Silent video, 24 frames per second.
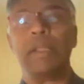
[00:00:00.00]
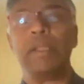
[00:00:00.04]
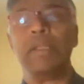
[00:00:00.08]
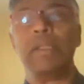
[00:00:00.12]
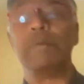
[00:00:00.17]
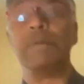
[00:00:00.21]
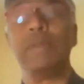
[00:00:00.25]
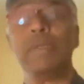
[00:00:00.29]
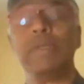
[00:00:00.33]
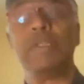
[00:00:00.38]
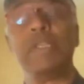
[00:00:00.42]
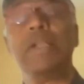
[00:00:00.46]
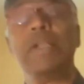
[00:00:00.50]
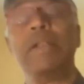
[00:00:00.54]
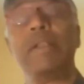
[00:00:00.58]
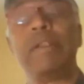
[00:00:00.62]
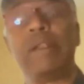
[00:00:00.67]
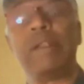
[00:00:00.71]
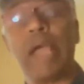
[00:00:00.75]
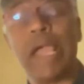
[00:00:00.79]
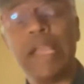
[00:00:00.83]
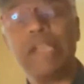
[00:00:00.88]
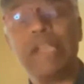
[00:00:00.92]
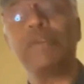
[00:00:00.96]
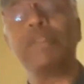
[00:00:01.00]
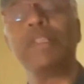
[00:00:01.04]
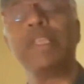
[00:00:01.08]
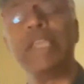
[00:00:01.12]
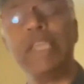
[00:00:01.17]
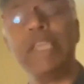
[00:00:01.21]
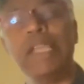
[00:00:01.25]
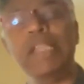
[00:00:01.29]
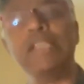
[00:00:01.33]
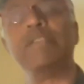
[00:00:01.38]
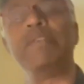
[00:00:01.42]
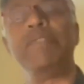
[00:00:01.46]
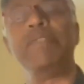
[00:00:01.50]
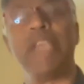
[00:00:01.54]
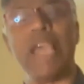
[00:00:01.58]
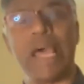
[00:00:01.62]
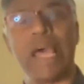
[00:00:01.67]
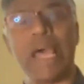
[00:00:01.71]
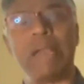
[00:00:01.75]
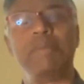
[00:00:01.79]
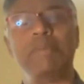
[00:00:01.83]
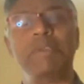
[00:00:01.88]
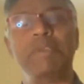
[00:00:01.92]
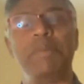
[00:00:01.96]
This was done right on the heels of the
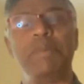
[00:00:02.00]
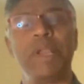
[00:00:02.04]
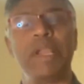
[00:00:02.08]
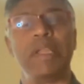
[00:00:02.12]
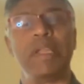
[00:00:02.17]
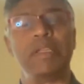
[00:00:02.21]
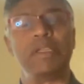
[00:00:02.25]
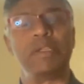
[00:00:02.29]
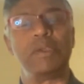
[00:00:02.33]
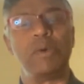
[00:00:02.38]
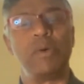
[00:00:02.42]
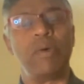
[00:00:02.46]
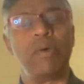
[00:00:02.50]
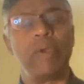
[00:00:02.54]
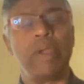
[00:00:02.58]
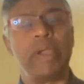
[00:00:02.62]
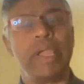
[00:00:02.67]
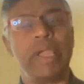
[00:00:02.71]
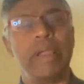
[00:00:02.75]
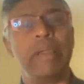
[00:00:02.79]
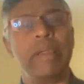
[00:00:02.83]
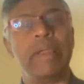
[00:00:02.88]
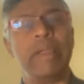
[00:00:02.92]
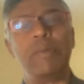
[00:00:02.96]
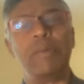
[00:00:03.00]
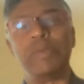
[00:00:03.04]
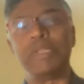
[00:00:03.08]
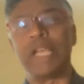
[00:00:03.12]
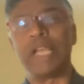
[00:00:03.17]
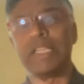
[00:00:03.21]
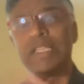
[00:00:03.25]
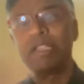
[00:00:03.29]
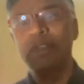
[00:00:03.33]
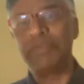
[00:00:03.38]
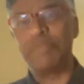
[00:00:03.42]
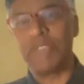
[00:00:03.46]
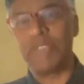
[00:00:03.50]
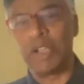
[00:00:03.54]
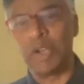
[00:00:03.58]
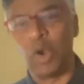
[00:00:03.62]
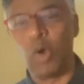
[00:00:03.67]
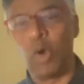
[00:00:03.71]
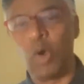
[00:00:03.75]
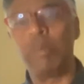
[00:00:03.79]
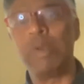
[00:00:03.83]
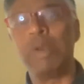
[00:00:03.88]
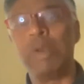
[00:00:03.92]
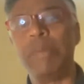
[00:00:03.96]
Arab Spring. So it was as if the
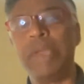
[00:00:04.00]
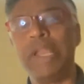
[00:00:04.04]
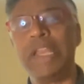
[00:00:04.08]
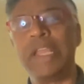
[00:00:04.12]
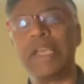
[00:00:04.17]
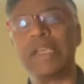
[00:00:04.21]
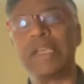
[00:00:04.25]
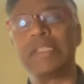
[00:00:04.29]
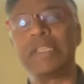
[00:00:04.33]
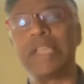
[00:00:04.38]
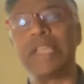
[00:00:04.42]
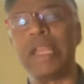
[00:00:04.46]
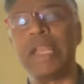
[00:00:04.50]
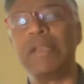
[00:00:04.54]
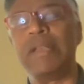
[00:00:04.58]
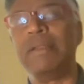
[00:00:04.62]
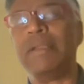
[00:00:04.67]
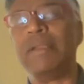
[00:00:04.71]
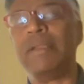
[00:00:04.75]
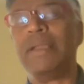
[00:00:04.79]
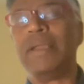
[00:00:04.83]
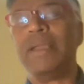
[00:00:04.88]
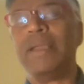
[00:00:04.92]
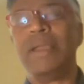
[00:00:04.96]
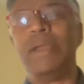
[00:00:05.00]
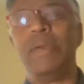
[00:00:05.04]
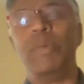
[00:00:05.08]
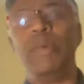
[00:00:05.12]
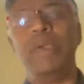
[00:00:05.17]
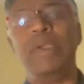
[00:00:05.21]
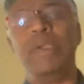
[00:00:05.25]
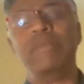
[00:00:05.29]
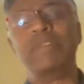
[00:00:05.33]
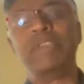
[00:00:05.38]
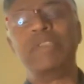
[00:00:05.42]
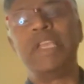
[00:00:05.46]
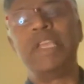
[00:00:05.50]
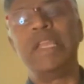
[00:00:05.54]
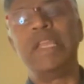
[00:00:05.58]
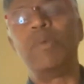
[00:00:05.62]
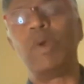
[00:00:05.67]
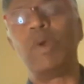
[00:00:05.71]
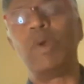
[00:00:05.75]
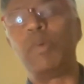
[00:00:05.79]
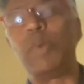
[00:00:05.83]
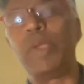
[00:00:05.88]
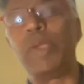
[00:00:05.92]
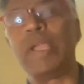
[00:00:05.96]
global media said, we've seen
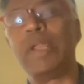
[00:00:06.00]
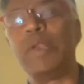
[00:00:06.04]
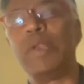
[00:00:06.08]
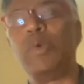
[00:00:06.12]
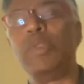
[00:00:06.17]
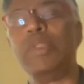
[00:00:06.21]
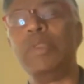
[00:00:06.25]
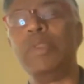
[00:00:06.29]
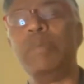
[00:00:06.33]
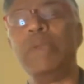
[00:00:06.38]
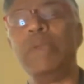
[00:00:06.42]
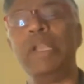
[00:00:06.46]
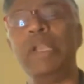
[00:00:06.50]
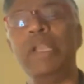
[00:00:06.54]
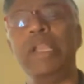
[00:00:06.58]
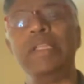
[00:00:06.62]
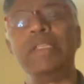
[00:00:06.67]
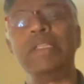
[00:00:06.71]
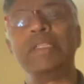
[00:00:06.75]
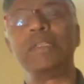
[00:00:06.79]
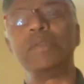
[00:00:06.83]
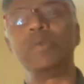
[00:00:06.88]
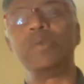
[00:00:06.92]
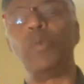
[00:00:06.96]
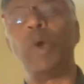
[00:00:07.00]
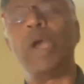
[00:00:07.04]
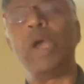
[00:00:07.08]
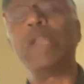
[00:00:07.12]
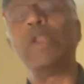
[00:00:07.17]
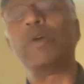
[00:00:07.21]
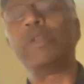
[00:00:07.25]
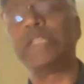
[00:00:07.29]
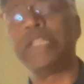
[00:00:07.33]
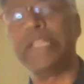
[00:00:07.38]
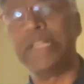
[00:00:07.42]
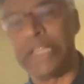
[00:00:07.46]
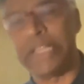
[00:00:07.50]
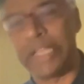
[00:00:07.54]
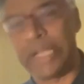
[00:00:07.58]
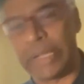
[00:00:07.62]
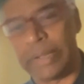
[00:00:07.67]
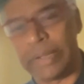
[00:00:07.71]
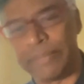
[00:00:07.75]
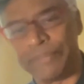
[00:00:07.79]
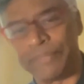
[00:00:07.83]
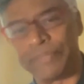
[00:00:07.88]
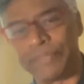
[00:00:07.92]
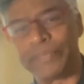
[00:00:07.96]
what we can do in the Middle East. Why not
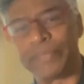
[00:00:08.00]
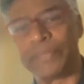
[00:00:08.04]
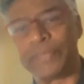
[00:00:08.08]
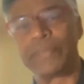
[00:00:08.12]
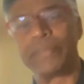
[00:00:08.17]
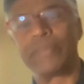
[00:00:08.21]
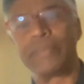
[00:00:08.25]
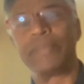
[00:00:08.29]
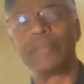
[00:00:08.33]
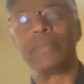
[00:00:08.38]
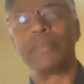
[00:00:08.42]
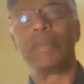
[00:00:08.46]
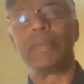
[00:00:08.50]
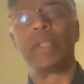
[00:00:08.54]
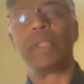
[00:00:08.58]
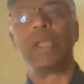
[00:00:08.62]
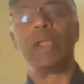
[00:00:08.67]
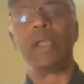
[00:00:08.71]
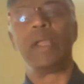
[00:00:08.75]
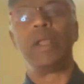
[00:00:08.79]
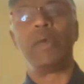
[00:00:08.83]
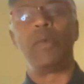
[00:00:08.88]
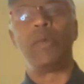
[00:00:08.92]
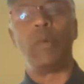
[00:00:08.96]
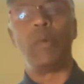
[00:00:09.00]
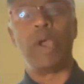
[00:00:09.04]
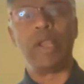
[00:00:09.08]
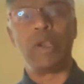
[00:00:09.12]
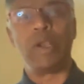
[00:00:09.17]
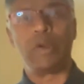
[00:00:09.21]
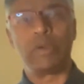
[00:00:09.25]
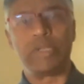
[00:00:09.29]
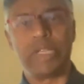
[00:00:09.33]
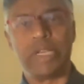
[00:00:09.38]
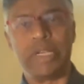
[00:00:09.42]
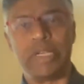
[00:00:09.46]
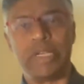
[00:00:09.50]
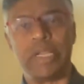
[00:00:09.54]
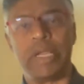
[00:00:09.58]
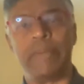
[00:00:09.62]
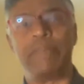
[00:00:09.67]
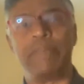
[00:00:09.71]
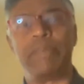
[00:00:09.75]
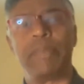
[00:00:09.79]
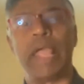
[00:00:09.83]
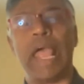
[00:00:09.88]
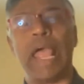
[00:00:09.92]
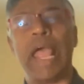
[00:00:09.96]
India? Why not
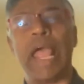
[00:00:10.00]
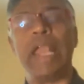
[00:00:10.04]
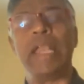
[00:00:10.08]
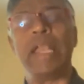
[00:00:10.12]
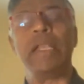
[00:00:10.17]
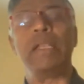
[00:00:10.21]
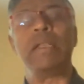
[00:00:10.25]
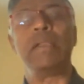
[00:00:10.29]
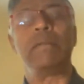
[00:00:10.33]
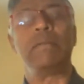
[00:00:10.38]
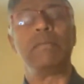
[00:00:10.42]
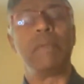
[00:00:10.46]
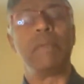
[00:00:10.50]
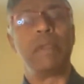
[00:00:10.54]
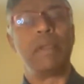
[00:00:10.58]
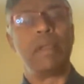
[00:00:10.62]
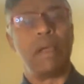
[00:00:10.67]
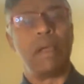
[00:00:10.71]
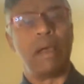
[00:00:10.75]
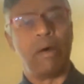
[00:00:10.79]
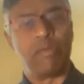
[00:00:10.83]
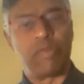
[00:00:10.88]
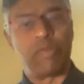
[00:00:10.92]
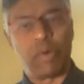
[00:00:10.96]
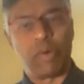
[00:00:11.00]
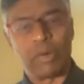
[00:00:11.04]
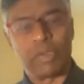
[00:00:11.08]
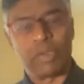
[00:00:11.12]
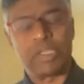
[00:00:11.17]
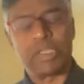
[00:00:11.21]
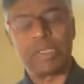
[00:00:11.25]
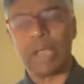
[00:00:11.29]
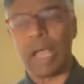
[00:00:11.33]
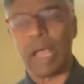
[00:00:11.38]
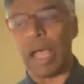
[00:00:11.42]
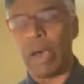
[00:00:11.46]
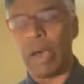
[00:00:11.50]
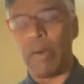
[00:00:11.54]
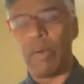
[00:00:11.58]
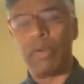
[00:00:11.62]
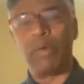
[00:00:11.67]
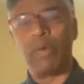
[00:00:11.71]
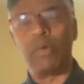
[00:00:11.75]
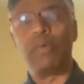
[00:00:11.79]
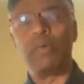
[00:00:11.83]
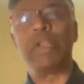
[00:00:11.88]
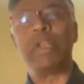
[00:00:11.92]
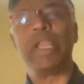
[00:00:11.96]
India? And of course,
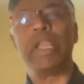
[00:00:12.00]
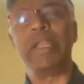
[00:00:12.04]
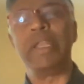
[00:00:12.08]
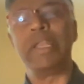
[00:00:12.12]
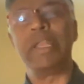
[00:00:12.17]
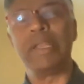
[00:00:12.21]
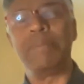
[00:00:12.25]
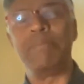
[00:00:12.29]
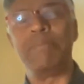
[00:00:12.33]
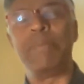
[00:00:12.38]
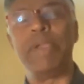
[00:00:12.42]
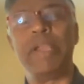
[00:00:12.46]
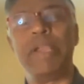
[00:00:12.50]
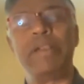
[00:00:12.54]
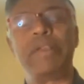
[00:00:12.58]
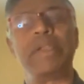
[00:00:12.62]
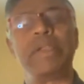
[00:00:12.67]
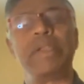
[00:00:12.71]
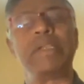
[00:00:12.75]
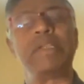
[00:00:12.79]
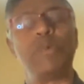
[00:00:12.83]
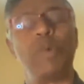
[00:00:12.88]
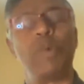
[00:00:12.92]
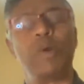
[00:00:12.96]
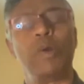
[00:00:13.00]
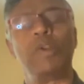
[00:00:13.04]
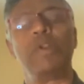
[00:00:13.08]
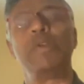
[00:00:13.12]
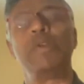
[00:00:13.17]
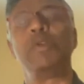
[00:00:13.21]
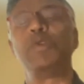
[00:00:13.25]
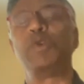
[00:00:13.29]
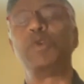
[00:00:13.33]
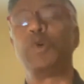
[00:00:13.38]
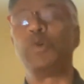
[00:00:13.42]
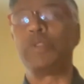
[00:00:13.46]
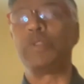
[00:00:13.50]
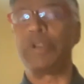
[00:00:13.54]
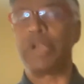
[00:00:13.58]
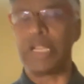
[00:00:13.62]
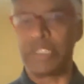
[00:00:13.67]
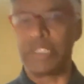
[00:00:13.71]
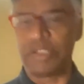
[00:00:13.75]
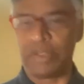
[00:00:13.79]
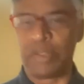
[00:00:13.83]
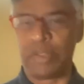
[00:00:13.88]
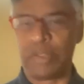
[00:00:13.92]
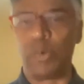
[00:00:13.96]
our own Indian patriots wanted to show the
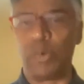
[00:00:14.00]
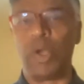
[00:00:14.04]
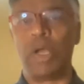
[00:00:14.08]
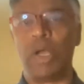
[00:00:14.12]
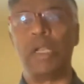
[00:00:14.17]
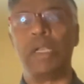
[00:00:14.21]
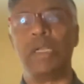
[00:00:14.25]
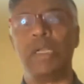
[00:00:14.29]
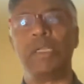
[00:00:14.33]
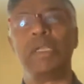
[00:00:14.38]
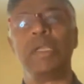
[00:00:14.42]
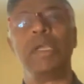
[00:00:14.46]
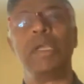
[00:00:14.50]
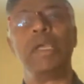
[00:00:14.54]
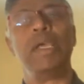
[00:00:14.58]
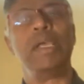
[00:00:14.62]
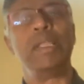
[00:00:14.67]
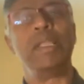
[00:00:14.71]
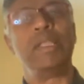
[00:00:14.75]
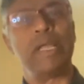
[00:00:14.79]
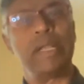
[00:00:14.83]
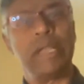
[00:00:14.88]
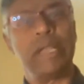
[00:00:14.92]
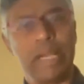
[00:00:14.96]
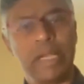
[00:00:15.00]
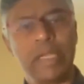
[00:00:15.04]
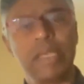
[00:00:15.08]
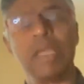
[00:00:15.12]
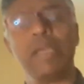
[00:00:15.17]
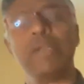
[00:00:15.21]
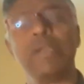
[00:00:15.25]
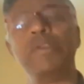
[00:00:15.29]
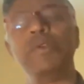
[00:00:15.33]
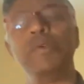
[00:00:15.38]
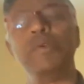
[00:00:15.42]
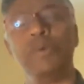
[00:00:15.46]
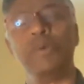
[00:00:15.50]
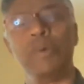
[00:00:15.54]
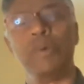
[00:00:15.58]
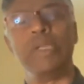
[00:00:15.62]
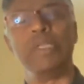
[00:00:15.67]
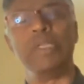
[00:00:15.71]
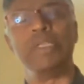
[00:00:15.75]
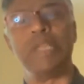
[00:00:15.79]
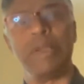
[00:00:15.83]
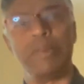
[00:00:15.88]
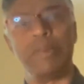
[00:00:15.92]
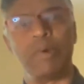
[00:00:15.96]
rest of the world that India too
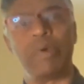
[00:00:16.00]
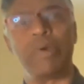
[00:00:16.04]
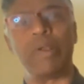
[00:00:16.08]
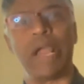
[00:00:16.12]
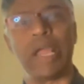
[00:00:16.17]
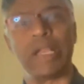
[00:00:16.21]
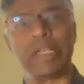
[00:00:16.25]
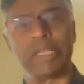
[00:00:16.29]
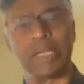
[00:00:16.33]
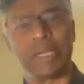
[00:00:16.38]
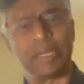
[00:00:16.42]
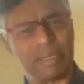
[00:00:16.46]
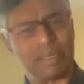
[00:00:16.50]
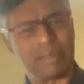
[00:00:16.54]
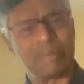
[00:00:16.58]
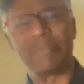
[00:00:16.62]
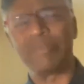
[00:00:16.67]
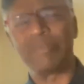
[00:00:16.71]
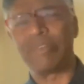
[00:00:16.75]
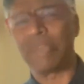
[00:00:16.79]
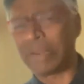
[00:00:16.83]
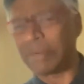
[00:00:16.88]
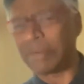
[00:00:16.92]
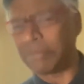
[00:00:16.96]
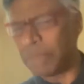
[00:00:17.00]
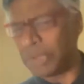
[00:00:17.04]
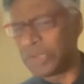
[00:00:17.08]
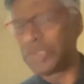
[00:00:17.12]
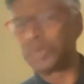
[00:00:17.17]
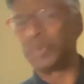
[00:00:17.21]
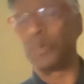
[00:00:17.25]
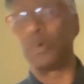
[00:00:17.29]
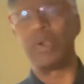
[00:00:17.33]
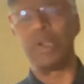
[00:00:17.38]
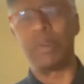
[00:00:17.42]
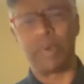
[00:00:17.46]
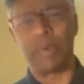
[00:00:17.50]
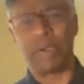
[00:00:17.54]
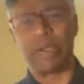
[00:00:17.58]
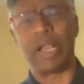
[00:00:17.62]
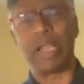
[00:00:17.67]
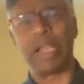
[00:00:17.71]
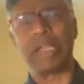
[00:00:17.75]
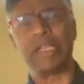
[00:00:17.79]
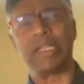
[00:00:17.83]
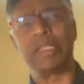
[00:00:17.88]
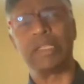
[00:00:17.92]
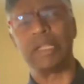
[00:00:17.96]
is democratic. In fact, much more
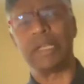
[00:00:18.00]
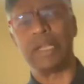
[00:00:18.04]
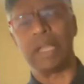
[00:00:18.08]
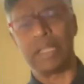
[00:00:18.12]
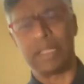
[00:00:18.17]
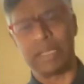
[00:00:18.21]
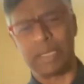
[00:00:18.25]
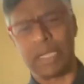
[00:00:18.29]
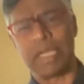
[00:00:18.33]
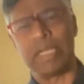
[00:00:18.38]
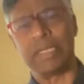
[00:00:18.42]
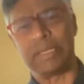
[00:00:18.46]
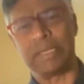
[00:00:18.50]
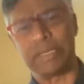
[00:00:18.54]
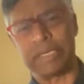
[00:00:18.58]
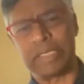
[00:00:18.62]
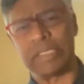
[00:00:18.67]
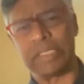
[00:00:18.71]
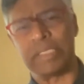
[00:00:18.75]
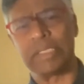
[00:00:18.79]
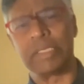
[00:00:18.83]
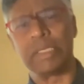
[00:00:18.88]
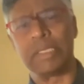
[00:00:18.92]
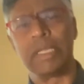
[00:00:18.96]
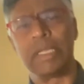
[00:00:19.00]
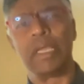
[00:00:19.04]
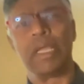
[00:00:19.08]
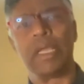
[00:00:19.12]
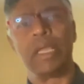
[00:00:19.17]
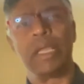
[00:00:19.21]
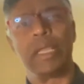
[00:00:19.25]
democratic than other countries.